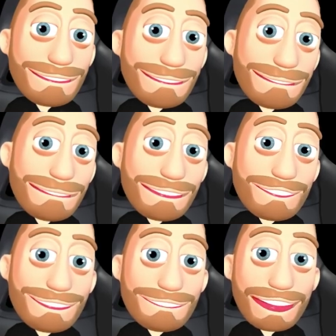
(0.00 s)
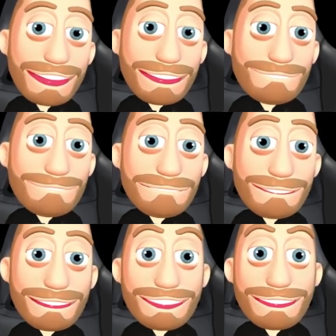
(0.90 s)
We've got one that's
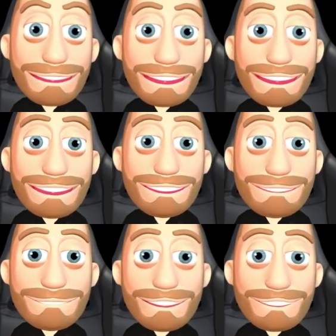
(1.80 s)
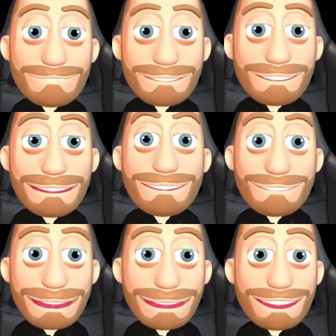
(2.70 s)
pretty close to being
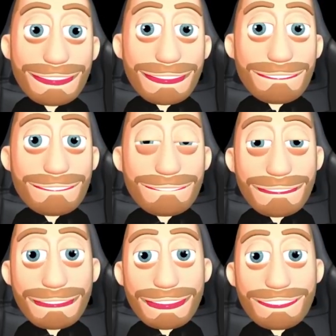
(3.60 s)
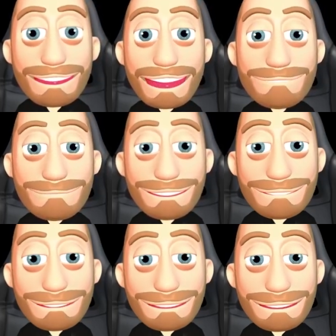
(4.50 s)
ready, so I don't mind
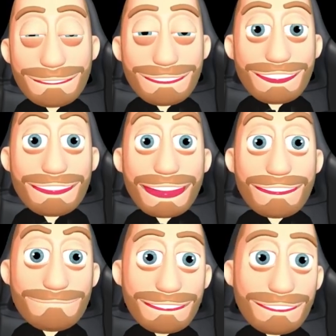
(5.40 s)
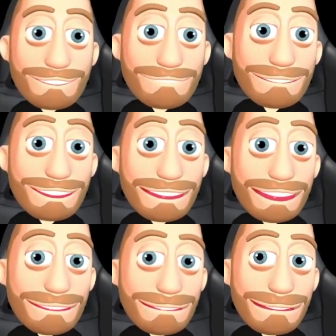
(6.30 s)
at least talking a little bit about
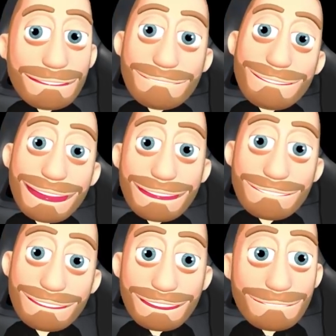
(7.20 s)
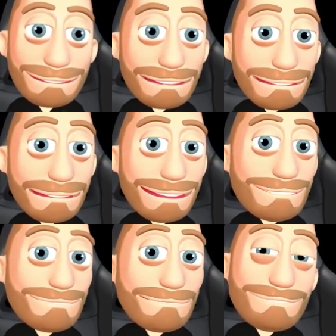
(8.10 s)
it, a tiny bit,
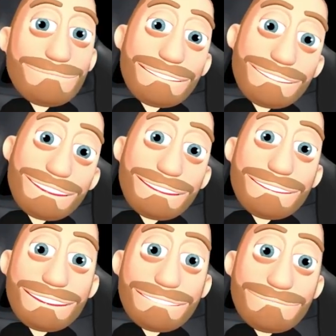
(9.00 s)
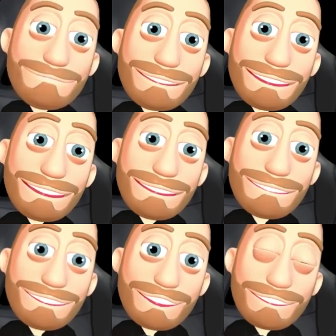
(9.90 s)
because I think it's something that
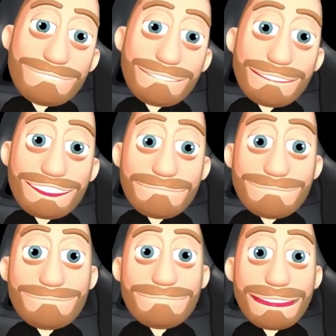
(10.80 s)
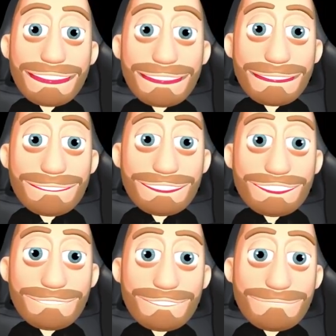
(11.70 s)
when people are running models, they should
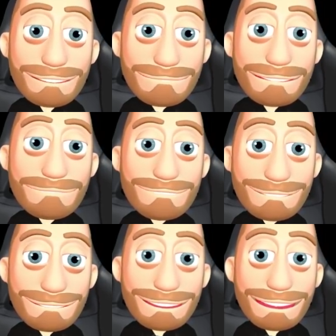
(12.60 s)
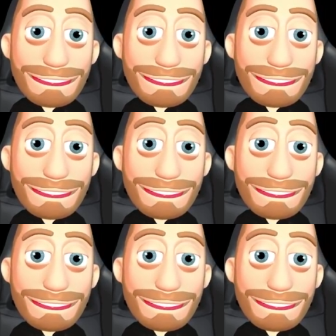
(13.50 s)
keep in mind